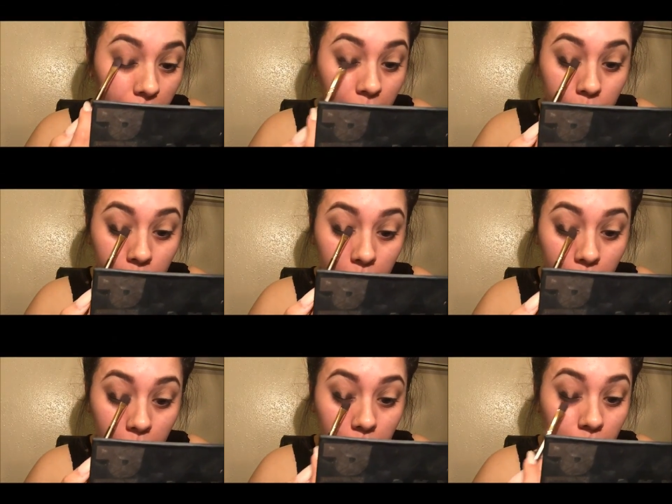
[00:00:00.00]
There we
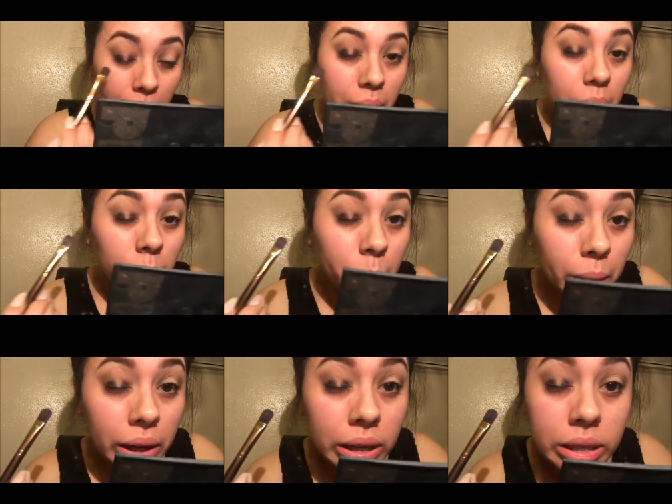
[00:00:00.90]
go. Now you can
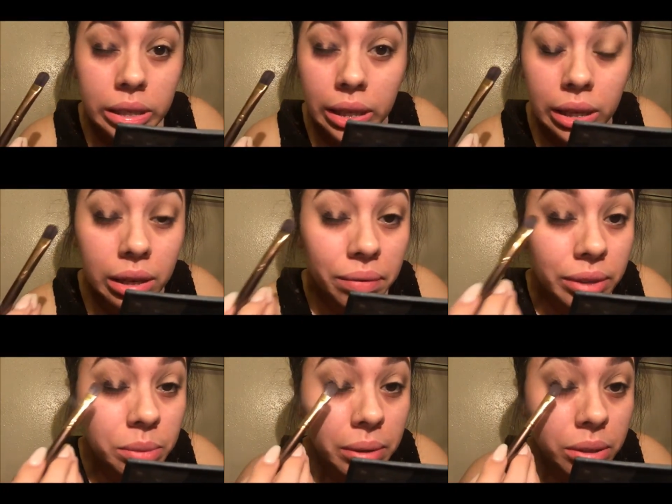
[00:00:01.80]
really see the
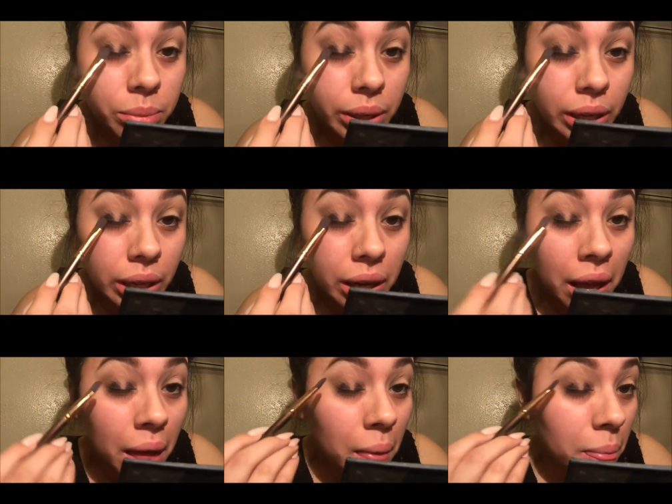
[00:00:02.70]
difference between
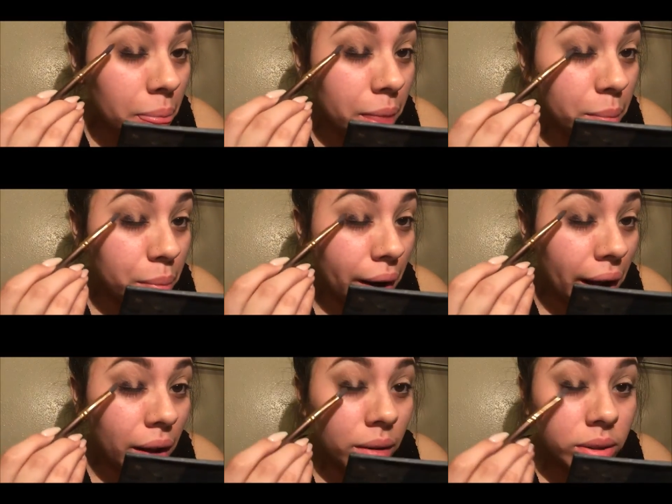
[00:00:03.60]
the
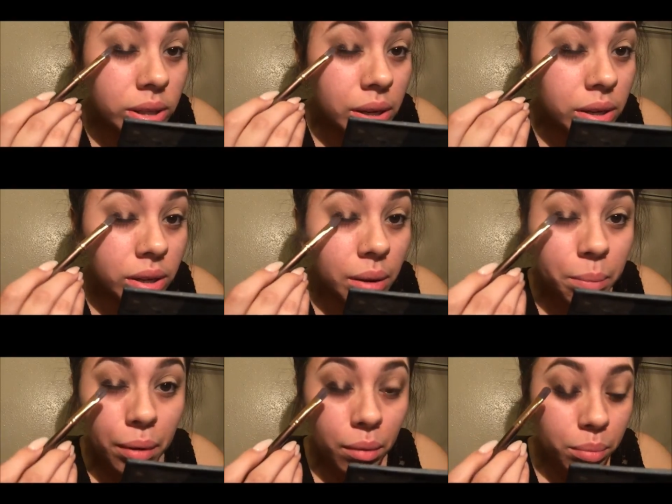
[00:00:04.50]
browns and the
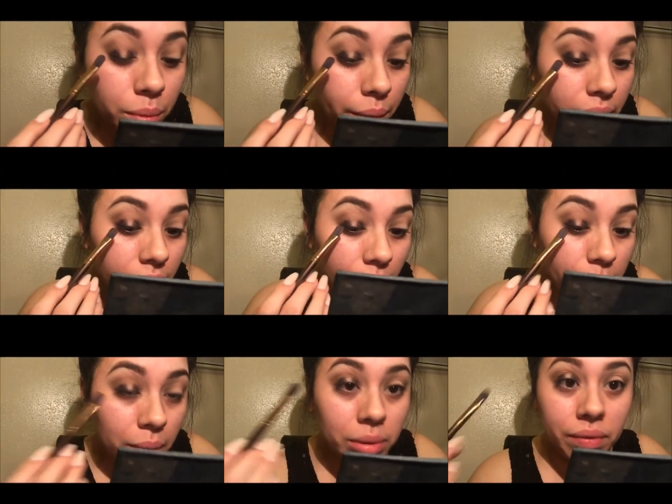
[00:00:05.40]
purple right there,
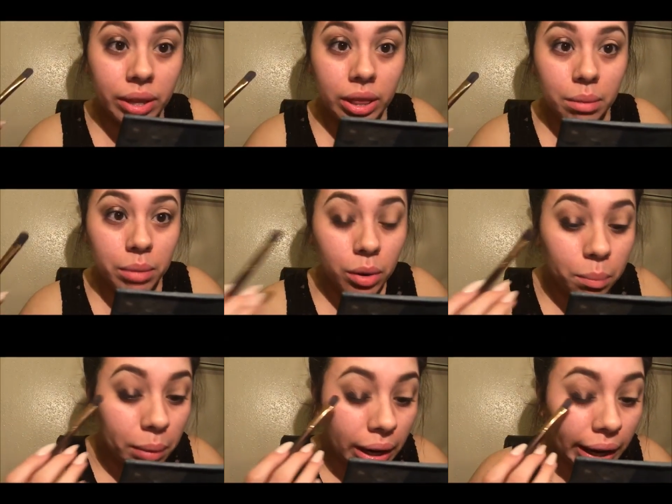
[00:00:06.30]
but I'm leaving the middle
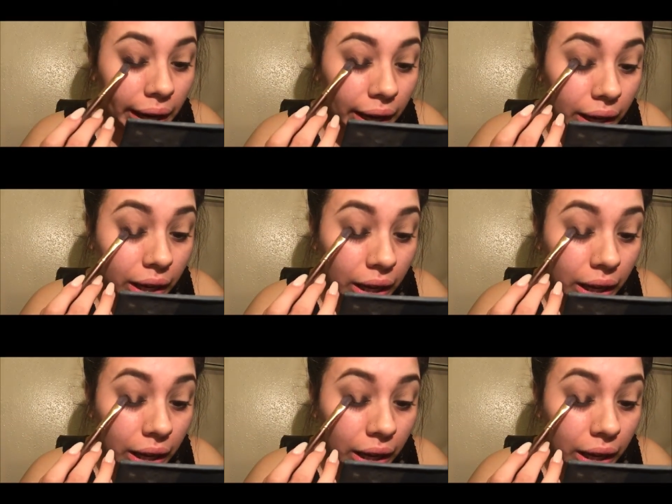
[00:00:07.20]
blank.